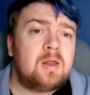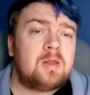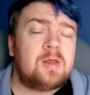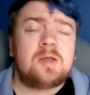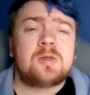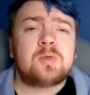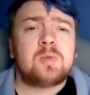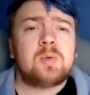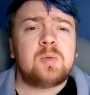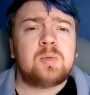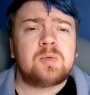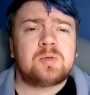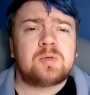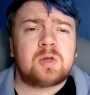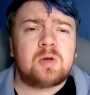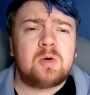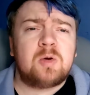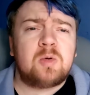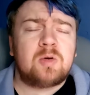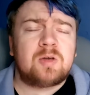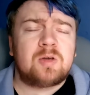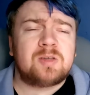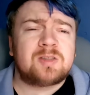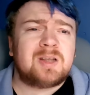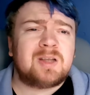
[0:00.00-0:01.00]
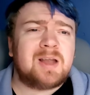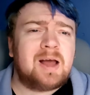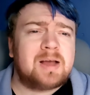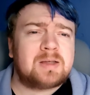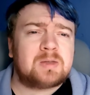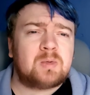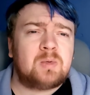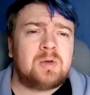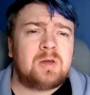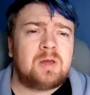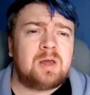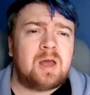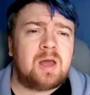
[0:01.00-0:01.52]
This one was cool because
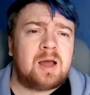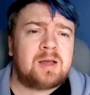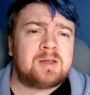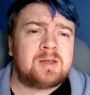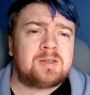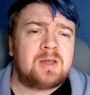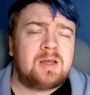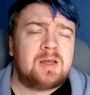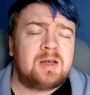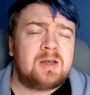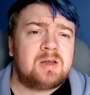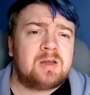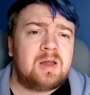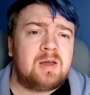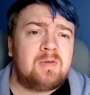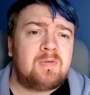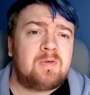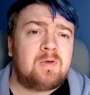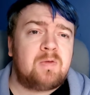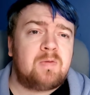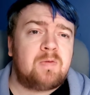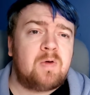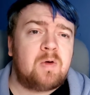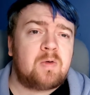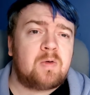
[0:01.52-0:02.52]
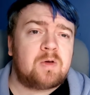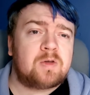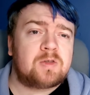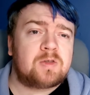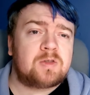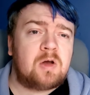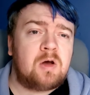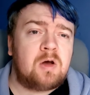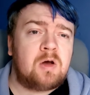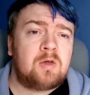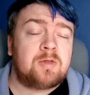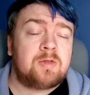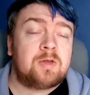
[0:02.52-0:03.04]
last week I said if you focused
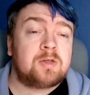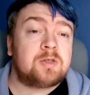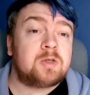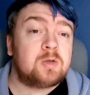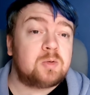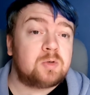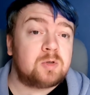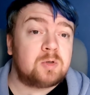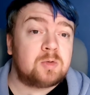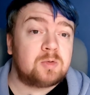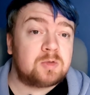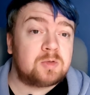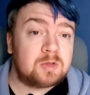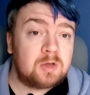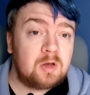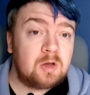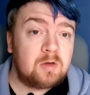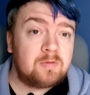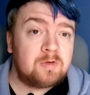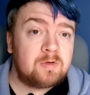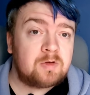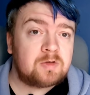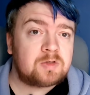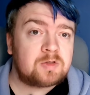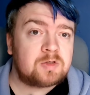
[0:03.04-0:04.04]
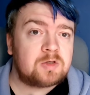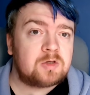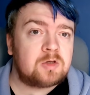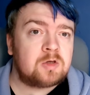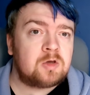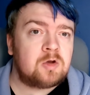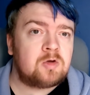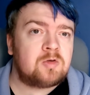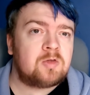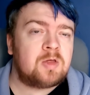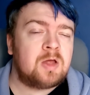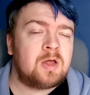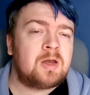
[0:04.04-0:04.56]
on the 2/2 servers,
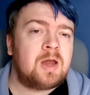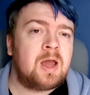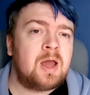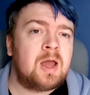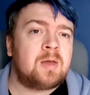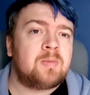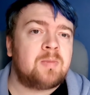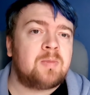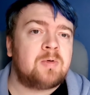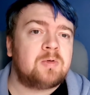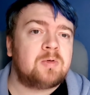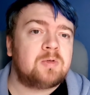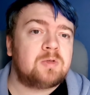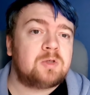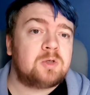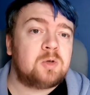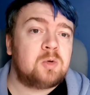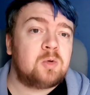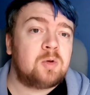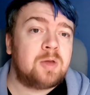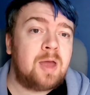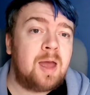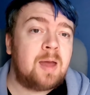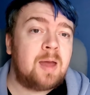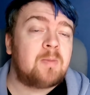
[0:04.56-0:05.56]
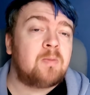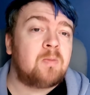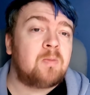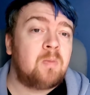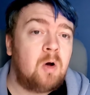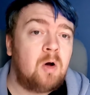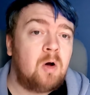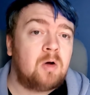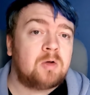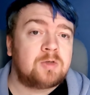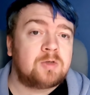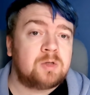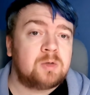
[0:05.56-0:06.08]
you're then able to get
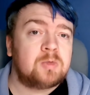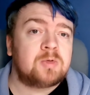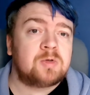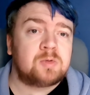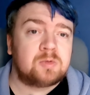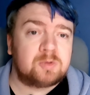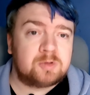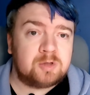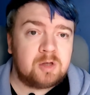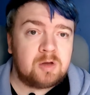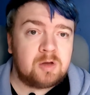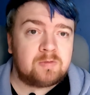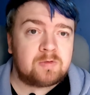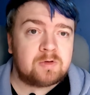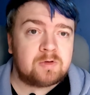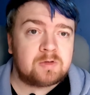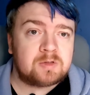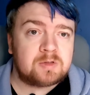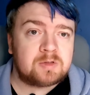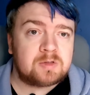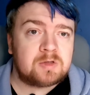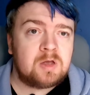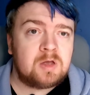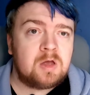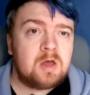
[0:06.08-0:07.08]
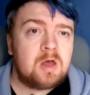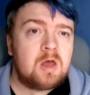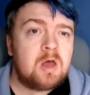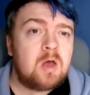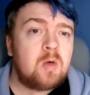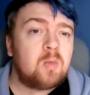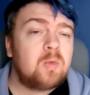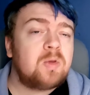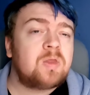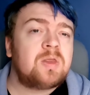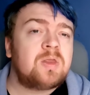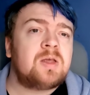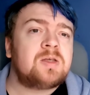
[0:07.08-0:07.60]
more 2/2 servers.
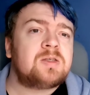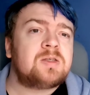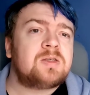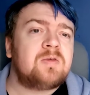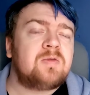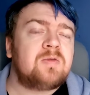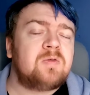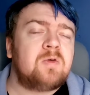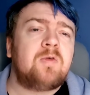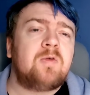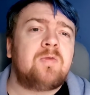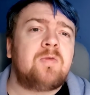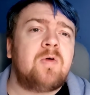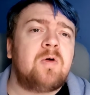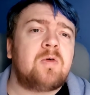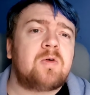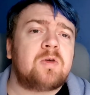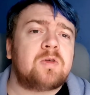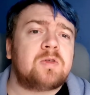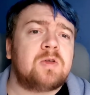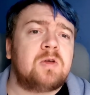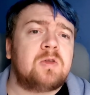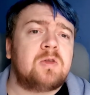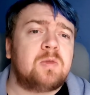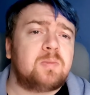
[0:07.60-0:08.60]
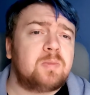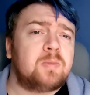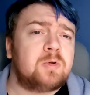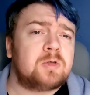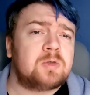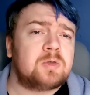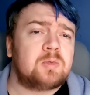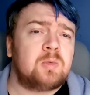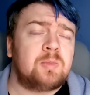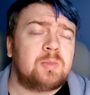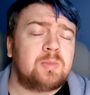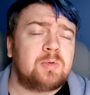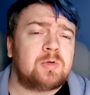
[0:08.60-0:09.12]
With this, if you focus on the
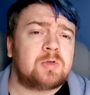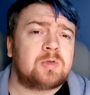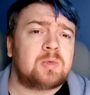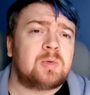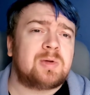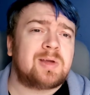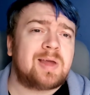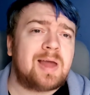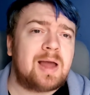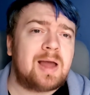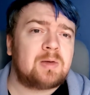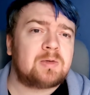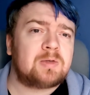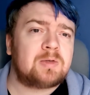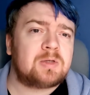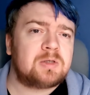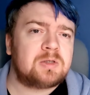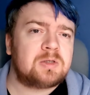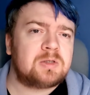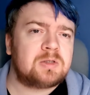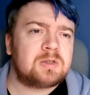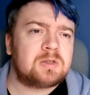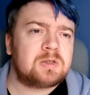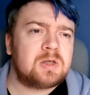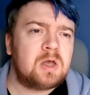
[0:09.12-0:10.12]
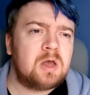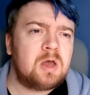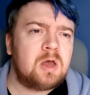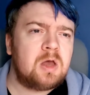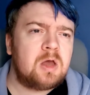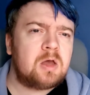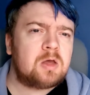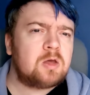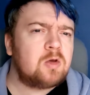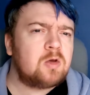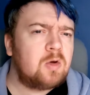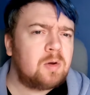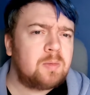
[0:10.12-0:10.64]
+1/+1 counters,
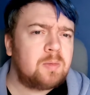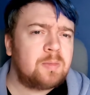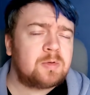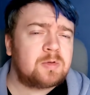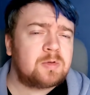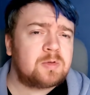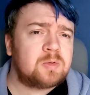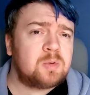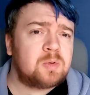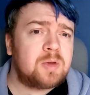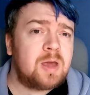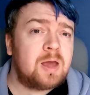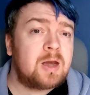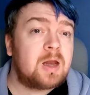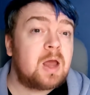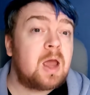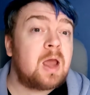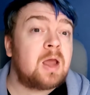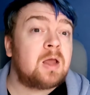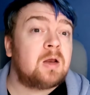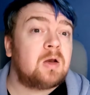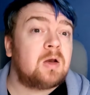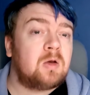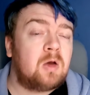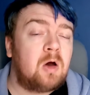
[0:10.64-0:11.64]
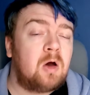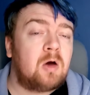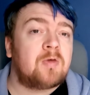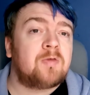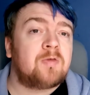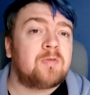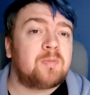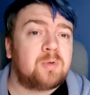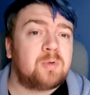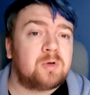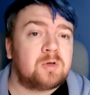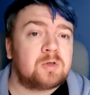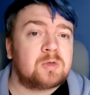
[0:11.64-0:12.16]
you're able to get a lot
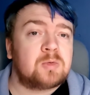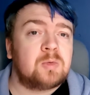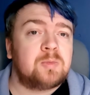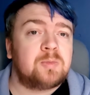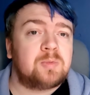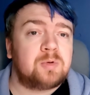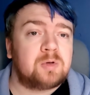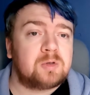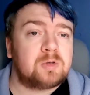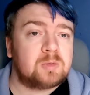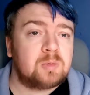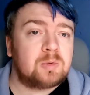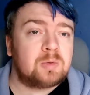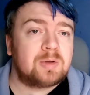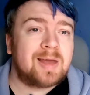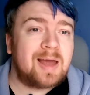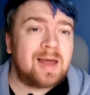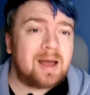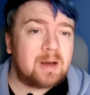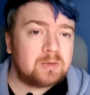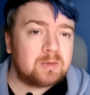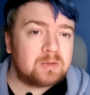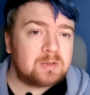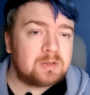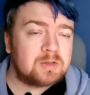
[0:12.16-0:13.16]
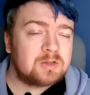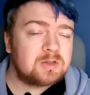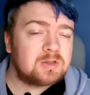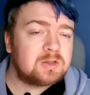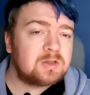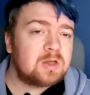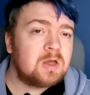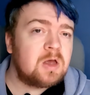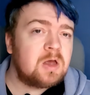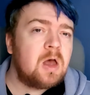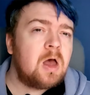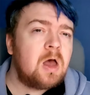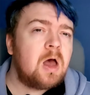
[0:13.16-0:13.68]
of +1/+1
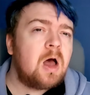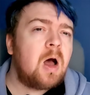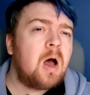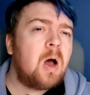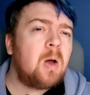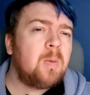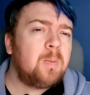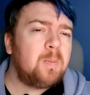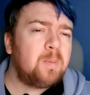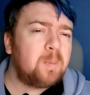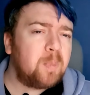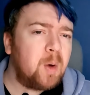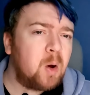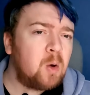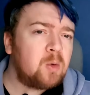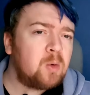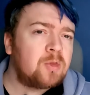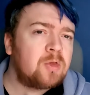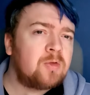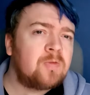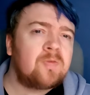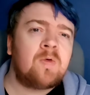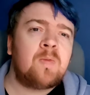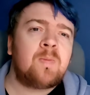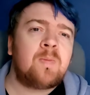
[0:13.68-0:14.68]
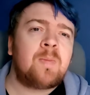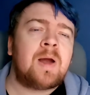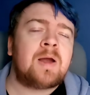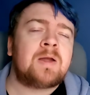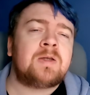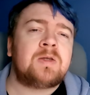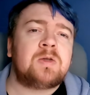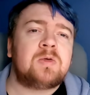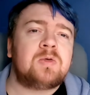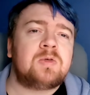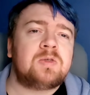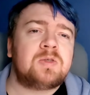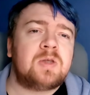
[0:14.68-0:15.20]
counters. On both of them, I
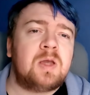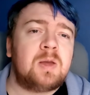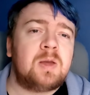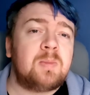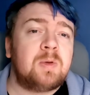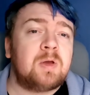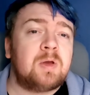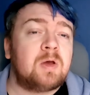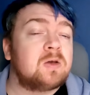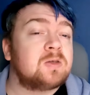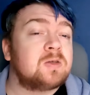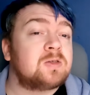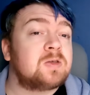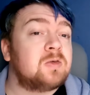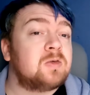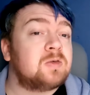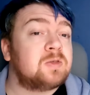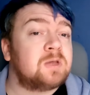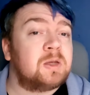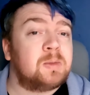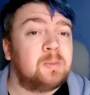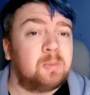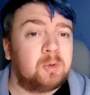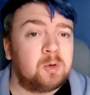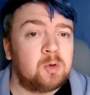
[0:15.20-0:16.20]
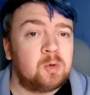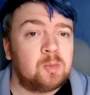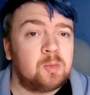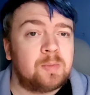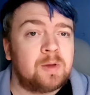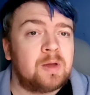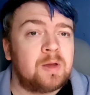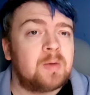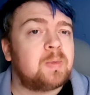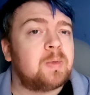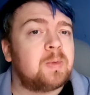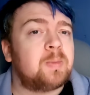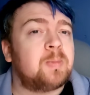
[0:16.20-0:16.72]
do say because there is a blue
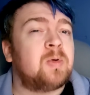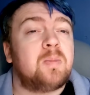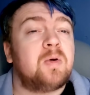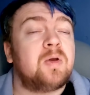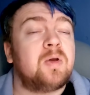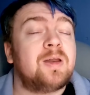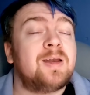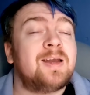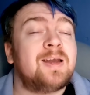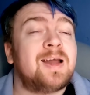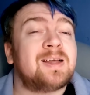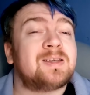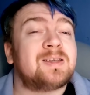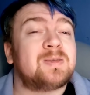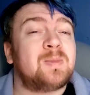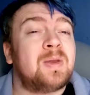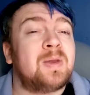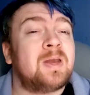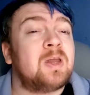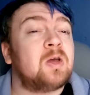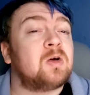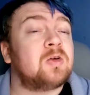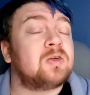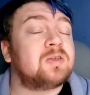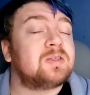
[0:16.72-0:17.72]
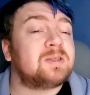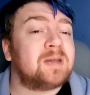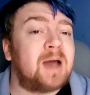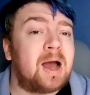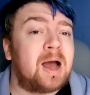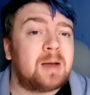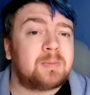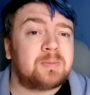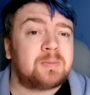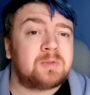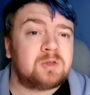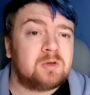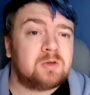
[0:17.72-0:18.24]
pip, put in as many
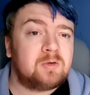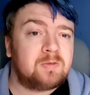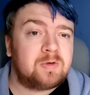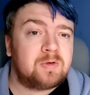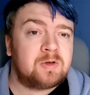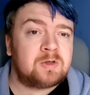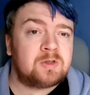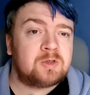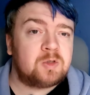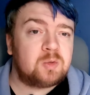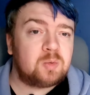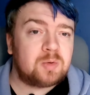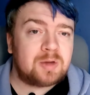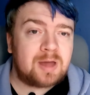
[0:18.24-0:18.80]
untap stuff as you